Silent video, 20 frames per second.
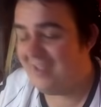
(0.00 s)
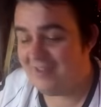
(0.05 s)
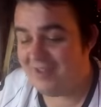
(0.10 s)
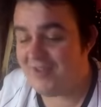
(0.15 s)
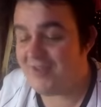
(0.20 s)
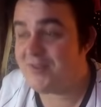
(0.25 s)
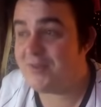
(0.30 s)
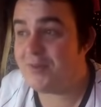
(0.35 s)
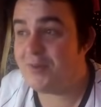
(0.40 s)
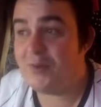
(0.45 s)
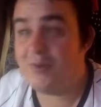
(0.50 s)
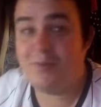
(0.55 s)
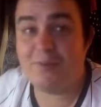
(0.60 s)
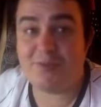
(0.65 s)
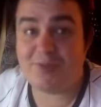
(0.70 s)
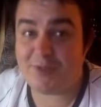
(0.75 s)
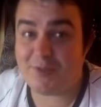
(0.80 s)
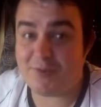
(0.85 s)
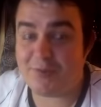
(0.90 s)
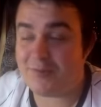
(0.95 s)
These are all
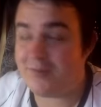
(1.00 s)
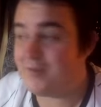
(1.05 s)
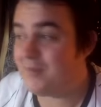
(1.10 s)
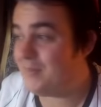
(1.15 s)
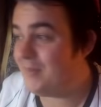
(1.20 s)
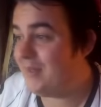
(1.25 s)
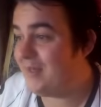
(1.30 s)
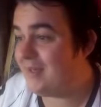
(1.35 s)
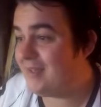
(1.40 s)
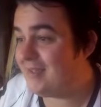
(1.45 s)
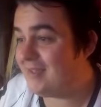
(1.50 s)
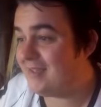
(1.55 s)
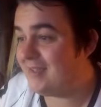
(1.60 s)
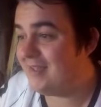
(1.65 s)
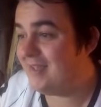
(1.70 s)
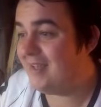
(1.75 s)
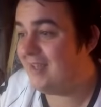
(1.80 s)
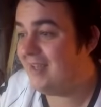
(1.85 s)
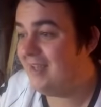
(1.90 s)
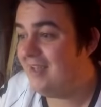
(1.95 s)
children's books,
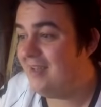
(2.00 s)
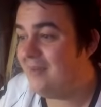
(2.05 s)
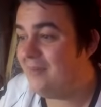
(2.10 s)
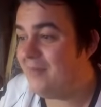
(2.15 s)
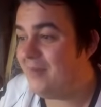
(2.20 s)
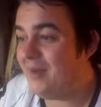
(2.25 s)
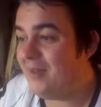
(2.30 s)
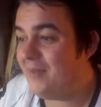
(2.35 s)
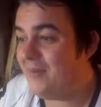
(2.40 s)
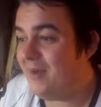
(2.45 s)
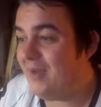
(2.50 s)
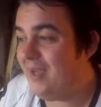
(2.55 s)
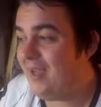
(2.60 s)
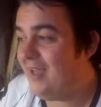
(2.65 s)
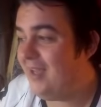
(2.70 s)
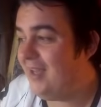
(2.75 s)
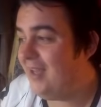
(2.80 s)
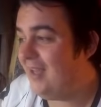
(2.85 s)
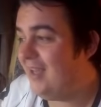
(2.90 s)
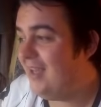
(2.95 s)
by the way.
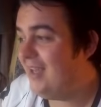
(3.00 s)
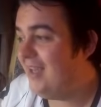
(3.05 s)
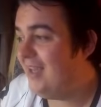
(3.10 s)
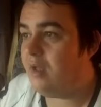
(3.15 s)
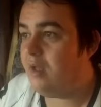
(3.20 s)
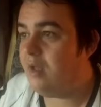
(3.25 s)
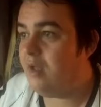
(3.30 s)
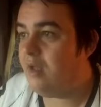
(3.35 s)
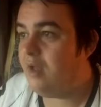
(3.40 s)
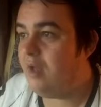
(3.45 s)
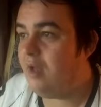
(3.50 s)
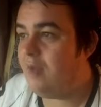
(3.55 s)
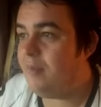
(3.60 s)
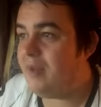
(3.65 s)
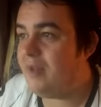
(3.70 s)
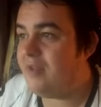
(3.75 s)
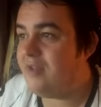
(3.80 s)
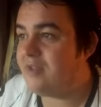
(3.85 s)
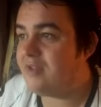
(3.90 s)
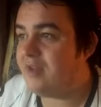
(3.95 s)
Oh
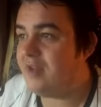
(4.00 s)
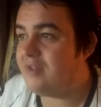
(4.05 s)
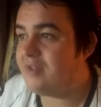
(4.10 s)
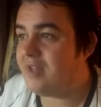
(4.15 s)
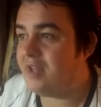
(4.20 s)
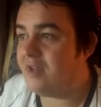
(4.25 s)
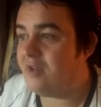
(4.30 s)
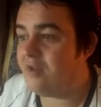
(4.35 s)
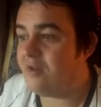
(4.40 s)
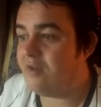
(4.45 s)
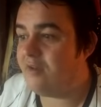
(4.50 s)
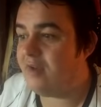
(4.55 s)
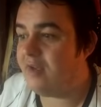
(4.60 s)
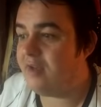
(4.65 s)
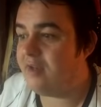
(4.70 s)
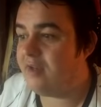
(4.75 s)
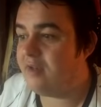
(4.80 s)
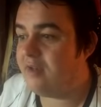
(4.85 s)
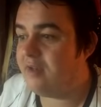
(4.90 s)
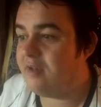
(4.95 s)
man, these guys are getting on
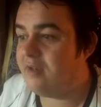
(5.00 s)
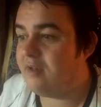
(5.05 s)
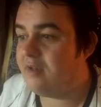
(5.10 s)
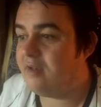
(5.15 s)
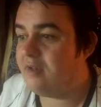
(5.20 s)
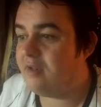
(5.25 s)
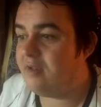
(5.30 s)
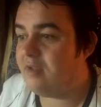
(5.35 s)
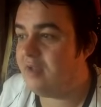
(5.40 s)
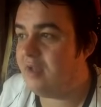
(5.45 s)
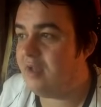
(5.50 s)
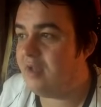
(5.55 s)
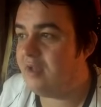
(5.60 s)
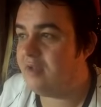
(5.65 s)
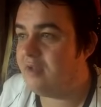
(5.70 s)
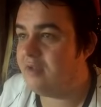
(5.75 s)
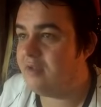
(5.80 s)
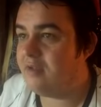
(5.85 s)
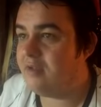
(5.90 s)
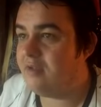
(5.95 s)
alright. Huh?
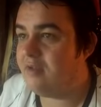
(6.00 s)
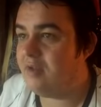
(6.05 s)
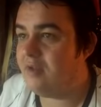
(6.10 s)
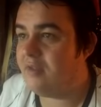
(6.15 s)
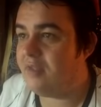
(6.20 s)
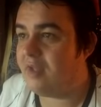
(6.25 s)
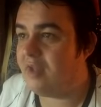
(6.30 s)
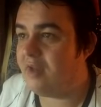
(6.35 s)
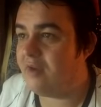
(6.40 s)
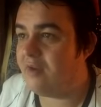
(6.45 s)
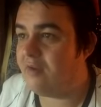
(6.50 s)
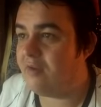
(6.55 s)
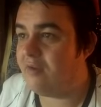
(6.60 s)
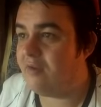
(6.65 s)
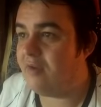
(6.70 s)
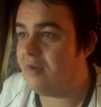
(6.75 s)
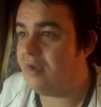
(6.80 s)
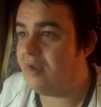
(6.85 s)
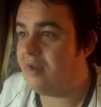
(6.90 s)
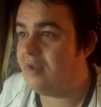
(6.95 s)
You know they're getting on
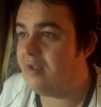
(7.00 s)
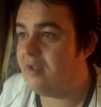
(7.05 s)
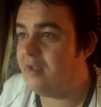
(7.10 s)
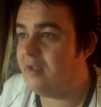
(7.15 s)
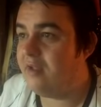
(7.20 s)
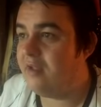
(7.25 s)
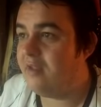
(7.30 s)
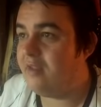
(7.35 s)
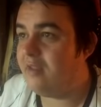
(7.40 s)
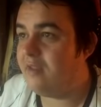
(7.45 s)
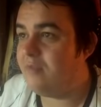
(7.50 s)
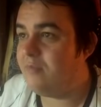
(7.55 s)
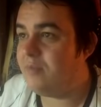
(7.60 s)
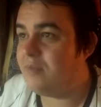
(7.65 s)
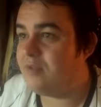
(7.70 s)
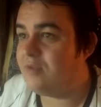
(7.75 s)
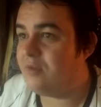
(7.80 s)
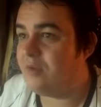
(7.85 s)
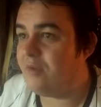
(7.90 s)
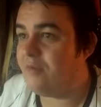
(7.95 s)
alright. They've
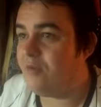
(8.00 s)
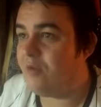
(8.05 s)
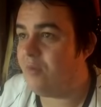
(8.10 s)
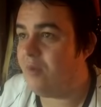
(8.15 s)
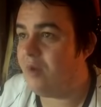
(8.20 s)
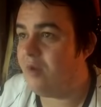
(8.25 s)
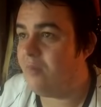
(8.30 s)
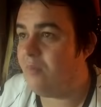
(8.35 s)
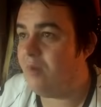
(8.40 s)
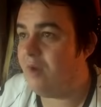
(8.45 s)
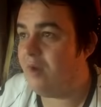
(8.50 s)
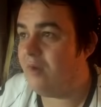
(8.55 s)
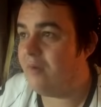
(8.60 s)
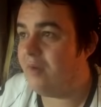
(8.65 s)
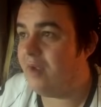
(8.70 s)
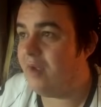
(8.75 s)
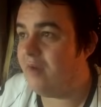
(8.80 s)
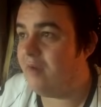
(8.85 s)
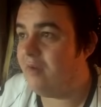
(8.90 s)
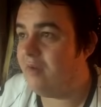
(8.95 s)
been talking for quite a while
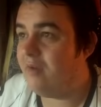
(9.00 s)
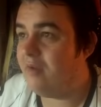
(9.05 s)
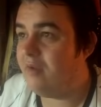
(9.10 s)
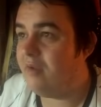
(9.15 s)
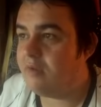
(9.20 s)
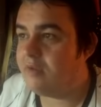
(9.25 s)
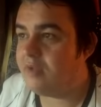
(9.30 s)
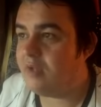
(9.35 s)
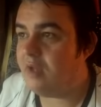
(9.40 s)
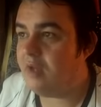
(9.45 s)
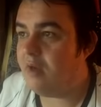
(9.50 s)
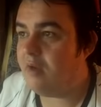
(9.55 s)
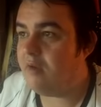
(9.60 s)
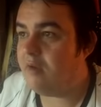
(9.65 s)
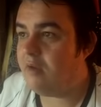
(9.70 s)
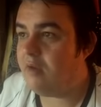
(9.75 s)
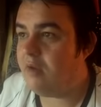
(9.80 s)
now. Was it?